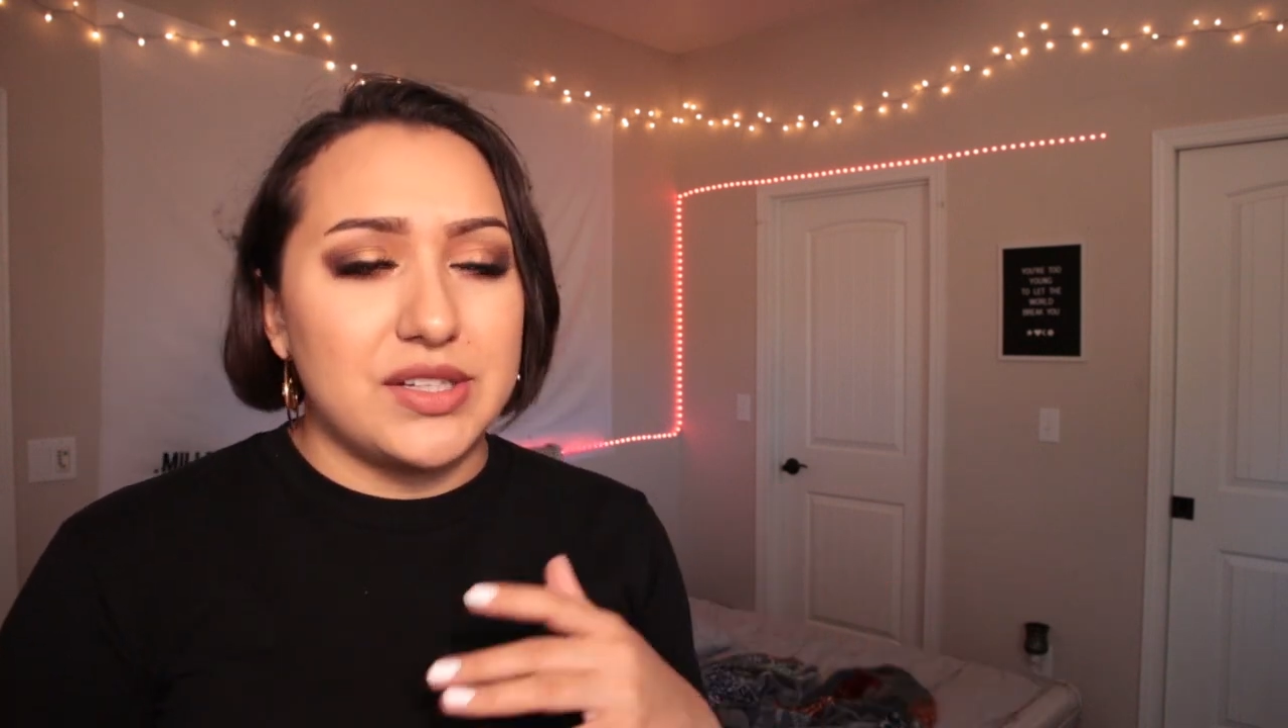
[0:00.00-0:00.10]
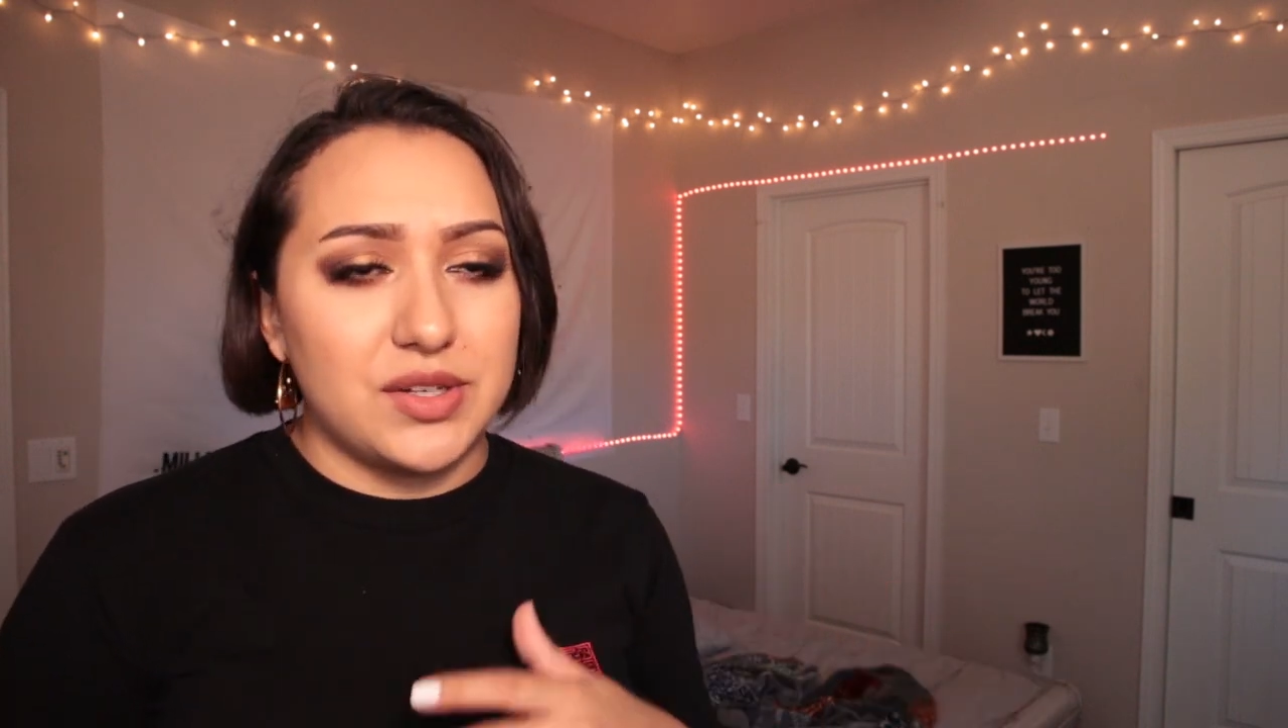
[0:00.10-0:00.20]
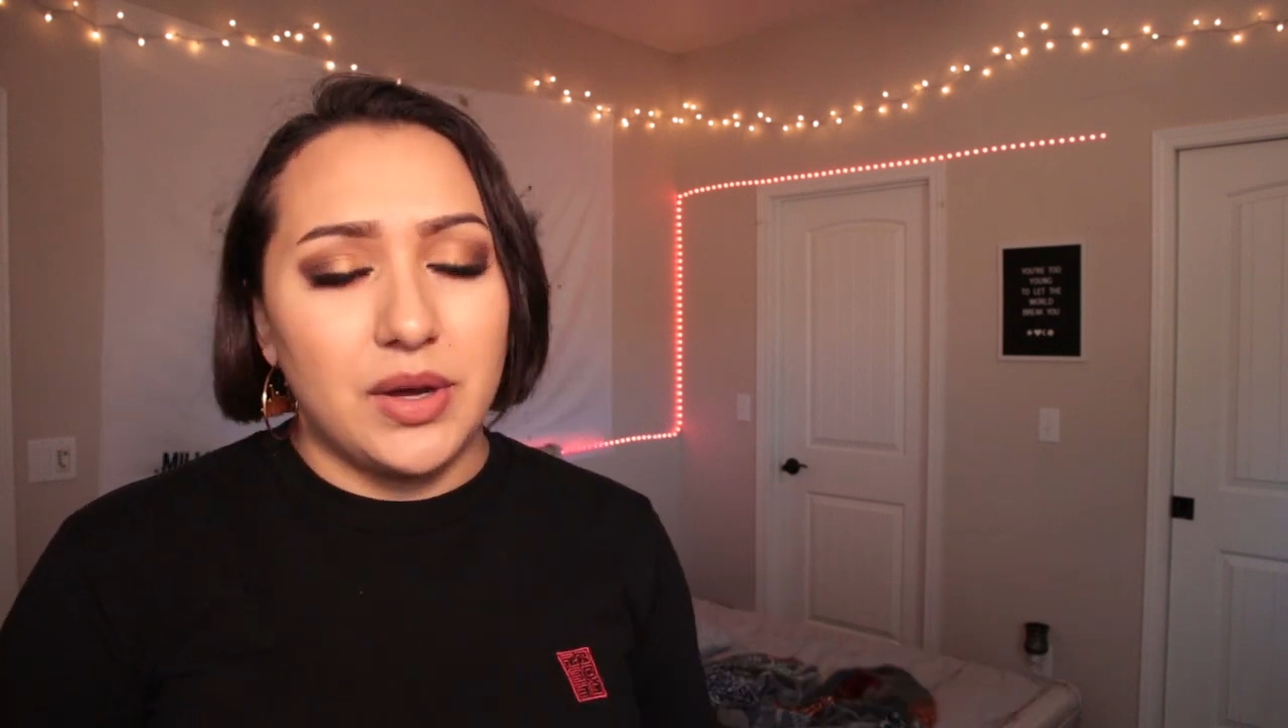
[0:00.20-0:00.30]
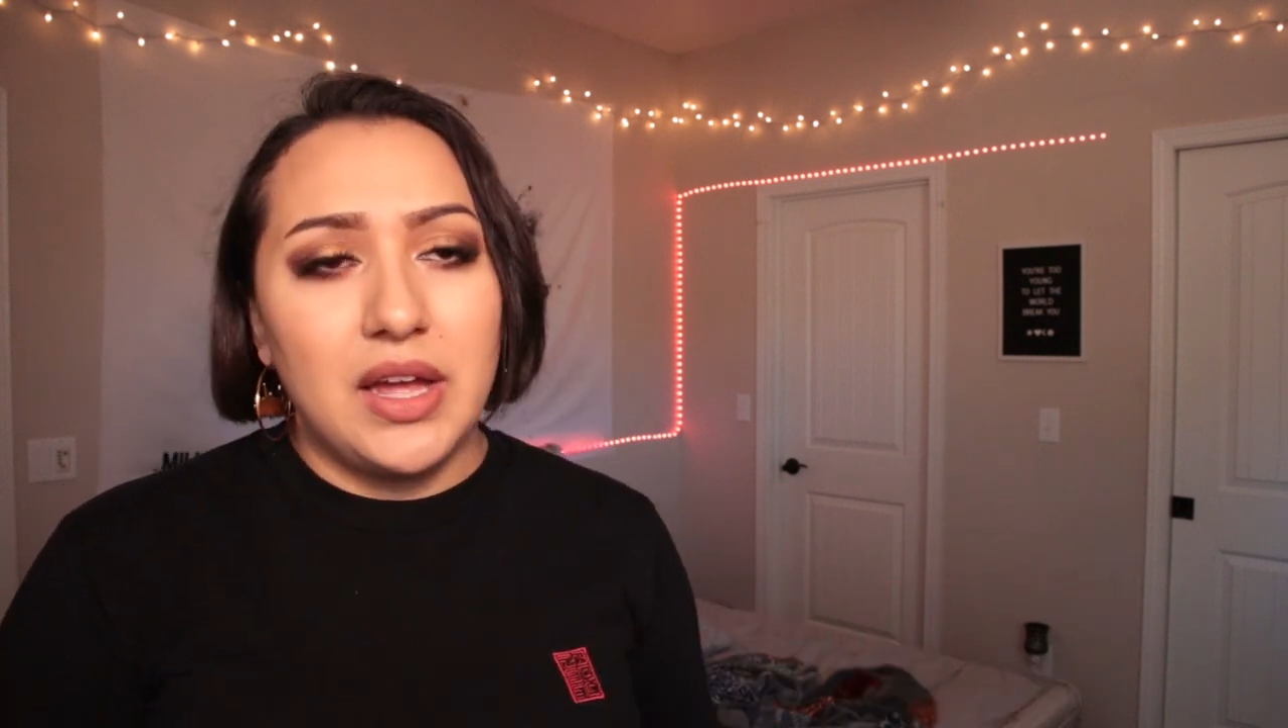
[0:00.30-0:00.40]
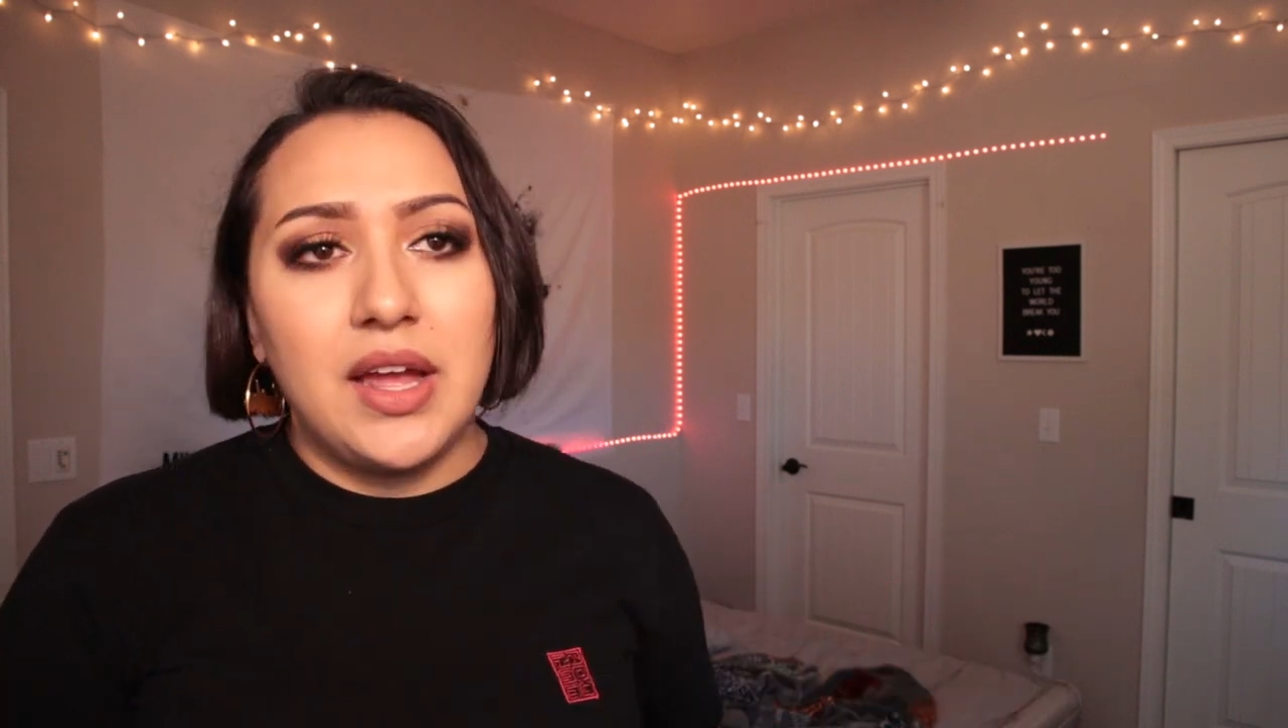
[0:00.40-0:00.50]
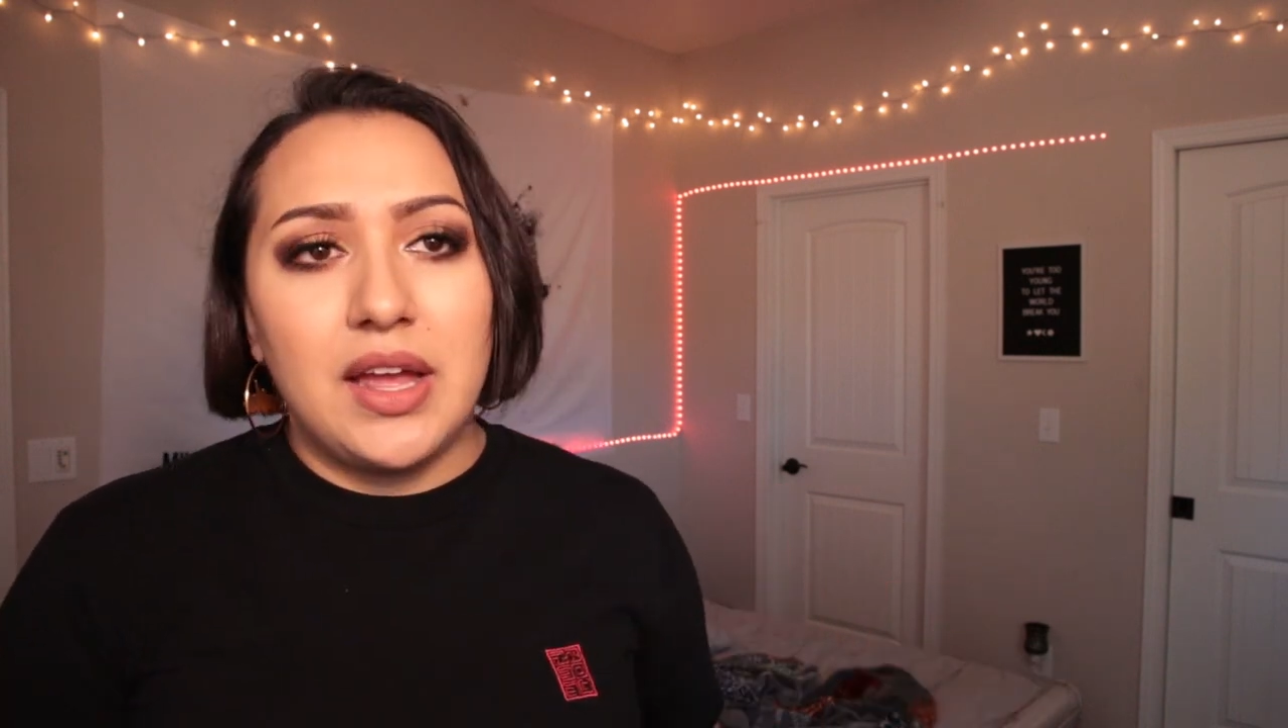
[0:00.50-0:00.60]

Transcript: do